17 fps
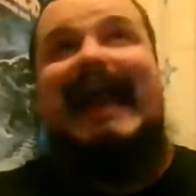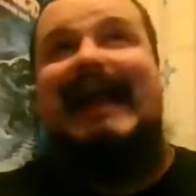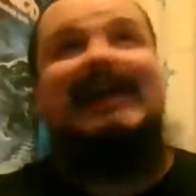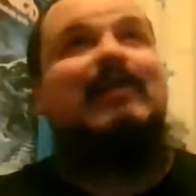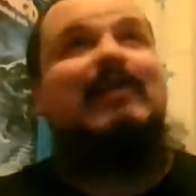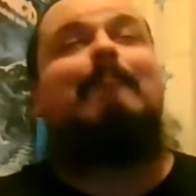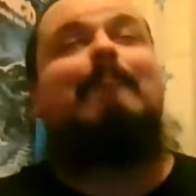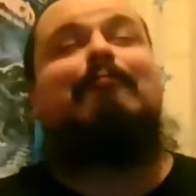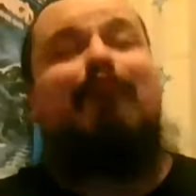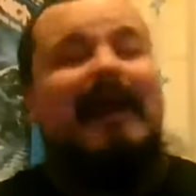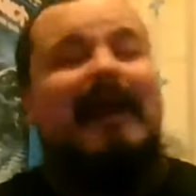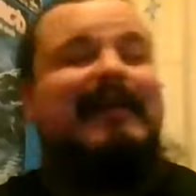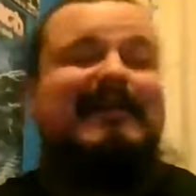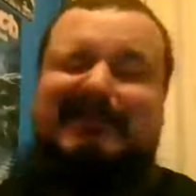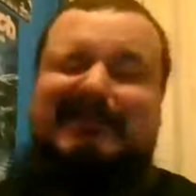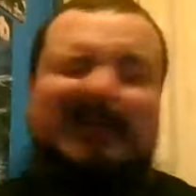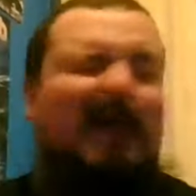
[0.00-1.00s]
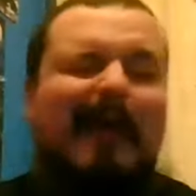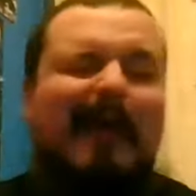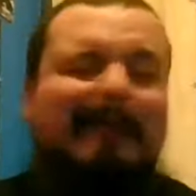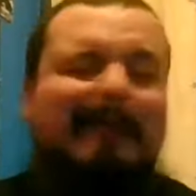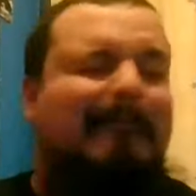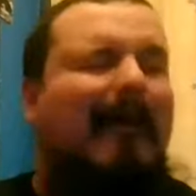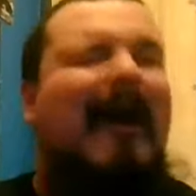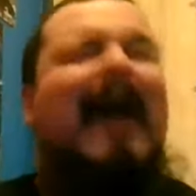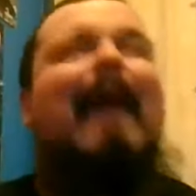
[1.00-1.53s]
getting your brain
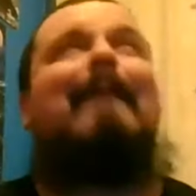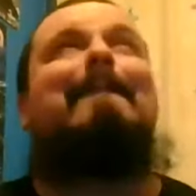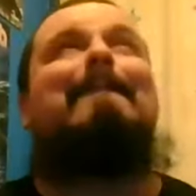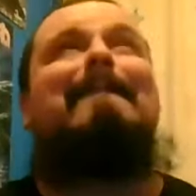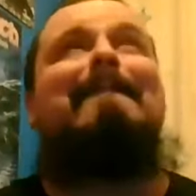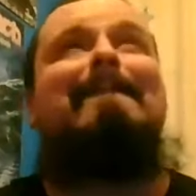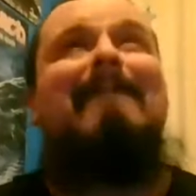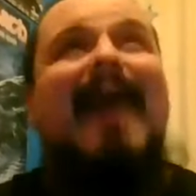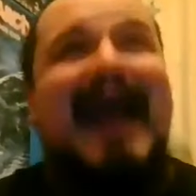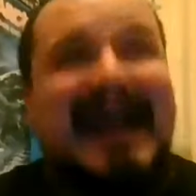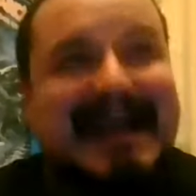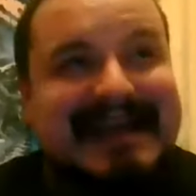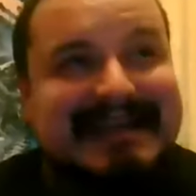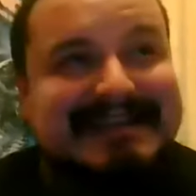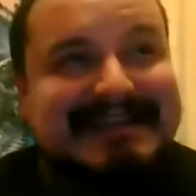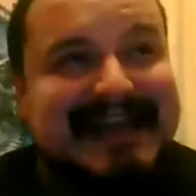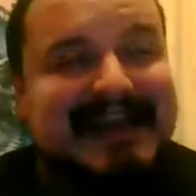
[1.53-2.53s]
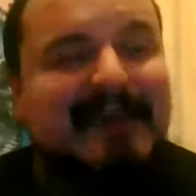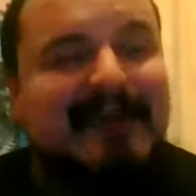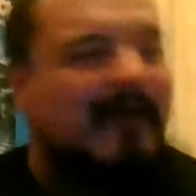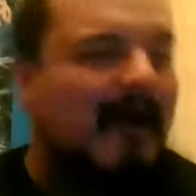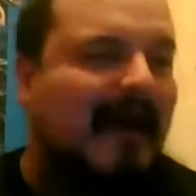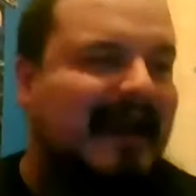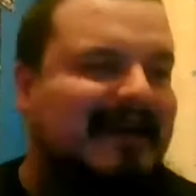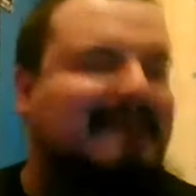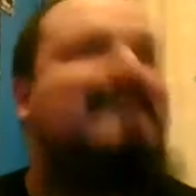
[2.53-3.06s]
assaulted by amazing
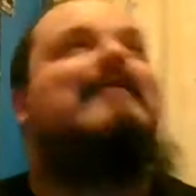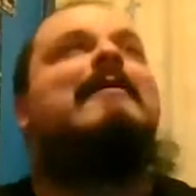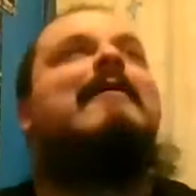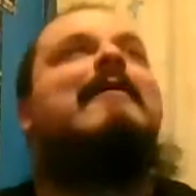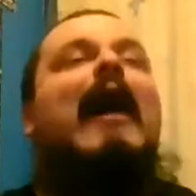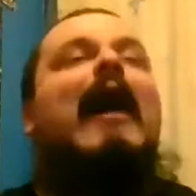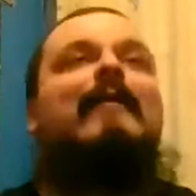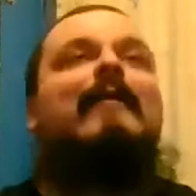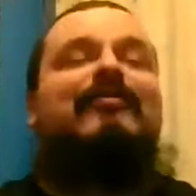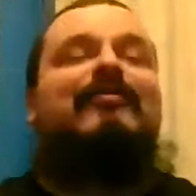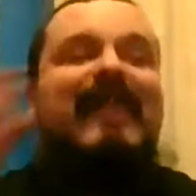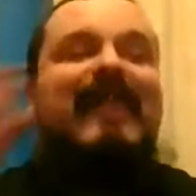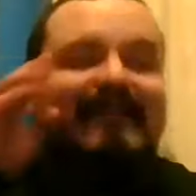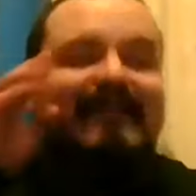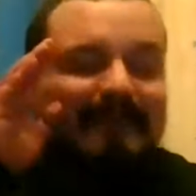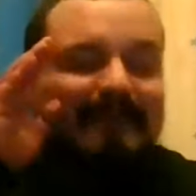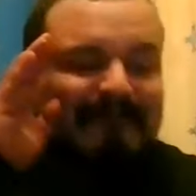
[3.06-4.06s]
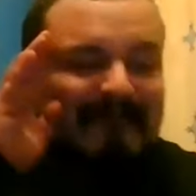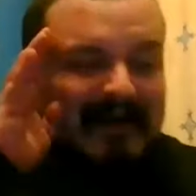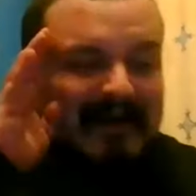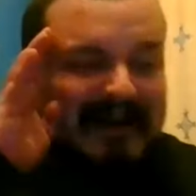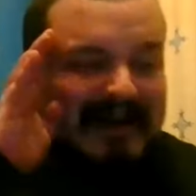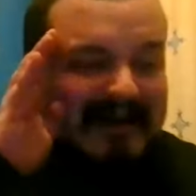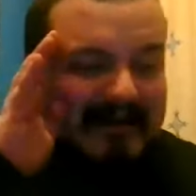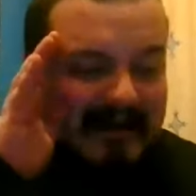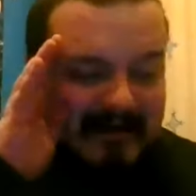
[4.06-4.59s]
grind. And the thing that
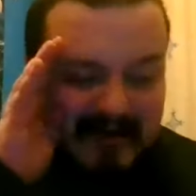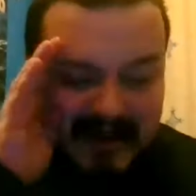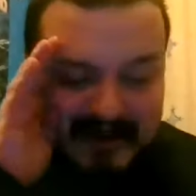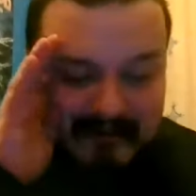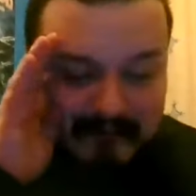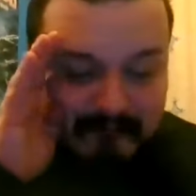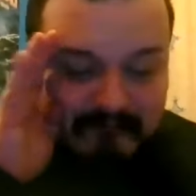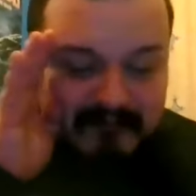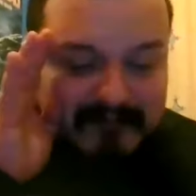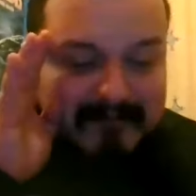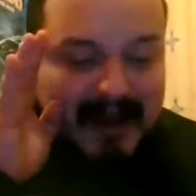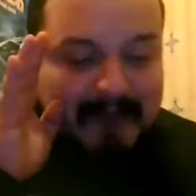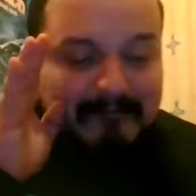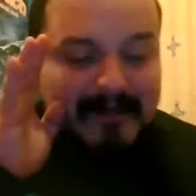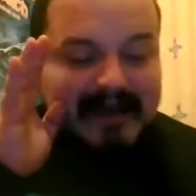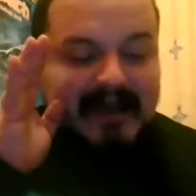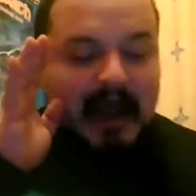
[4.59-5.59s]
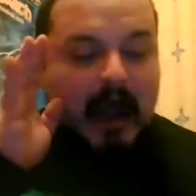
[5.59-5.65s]
fucking like made me